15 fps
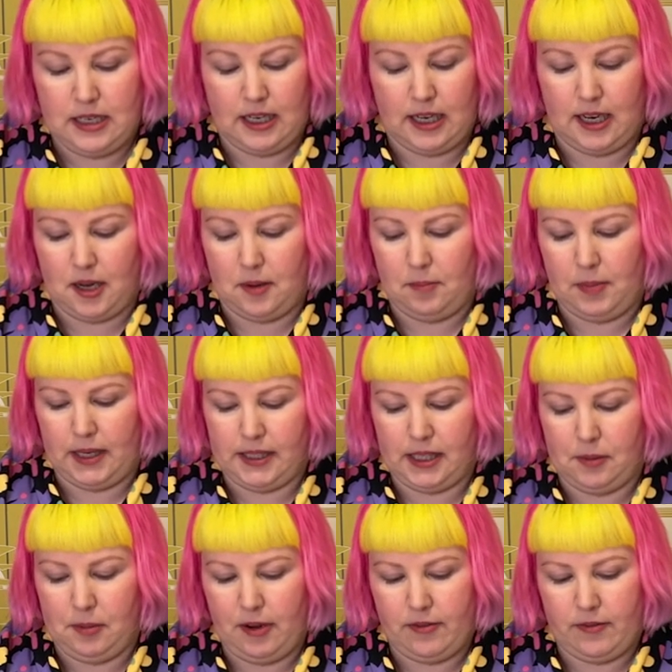But yeah,
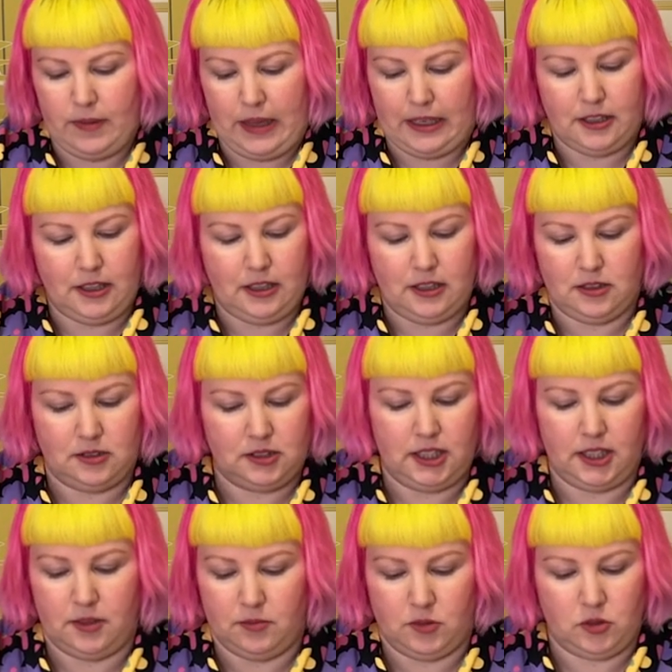apart from that,
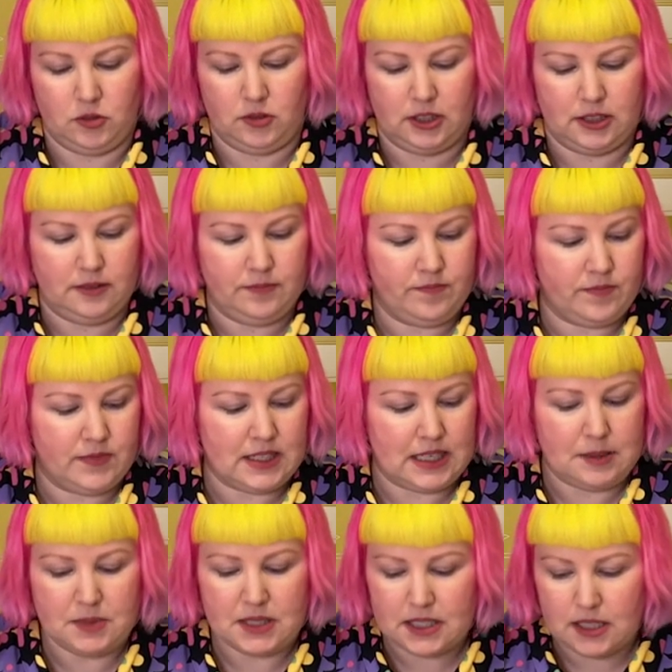yeah, all the
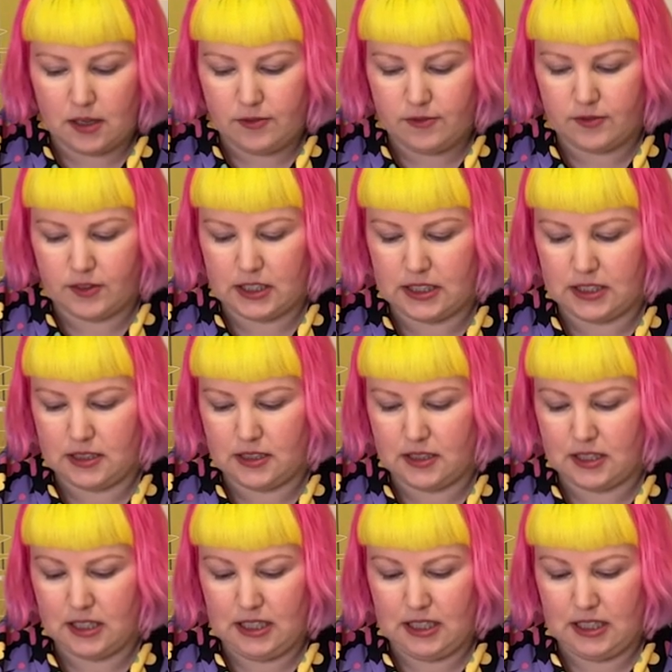same stuff. And